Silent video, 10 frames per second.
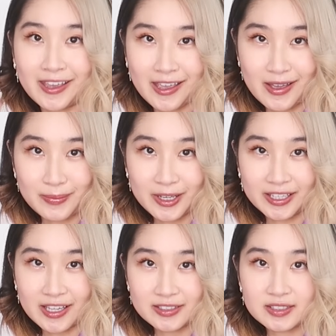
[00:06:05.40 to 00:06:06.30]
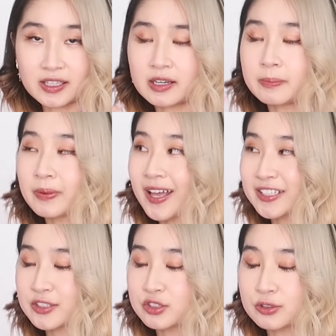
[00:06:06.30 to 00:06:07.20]
I am against getting
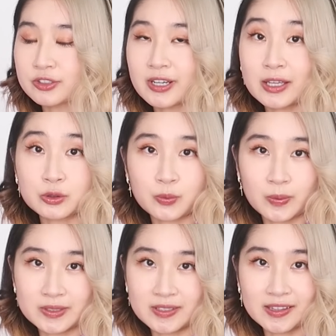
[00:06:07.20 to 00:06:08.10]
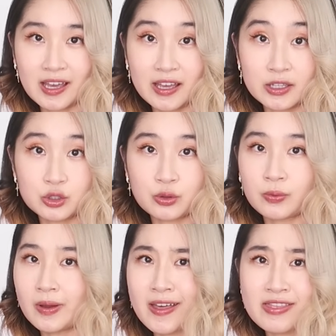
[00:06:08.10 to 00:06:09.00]
plastic surgery and twisting that into
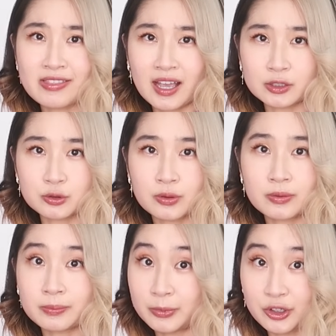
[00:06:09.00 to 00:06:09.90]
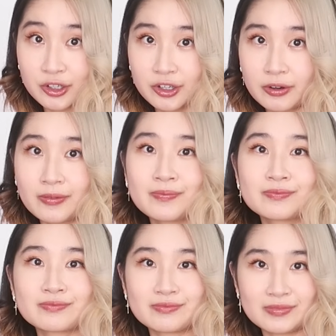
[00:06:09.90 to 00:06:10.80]
a natural miracle.
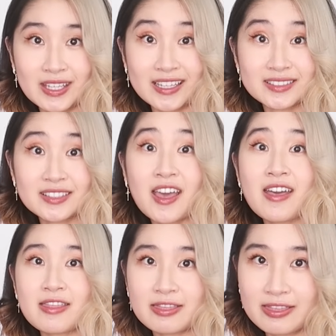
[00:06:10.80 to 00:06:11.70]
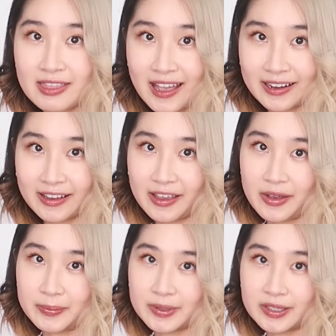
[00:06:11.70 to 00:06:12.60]
Yes, that I am.